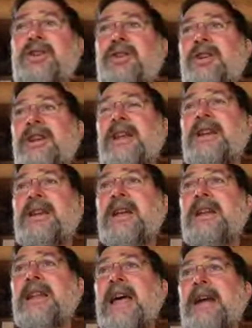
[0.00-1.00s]
do it
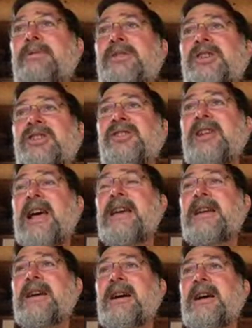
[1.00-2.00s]
in languages
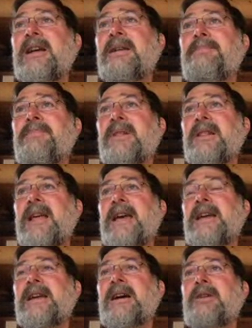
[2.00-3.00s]
like
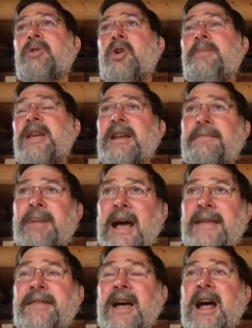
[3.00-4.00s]
Ruby and
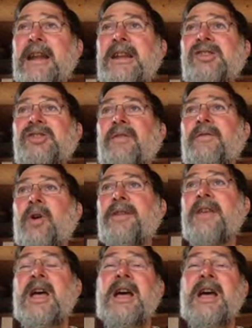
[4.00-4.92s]
Python and so forth.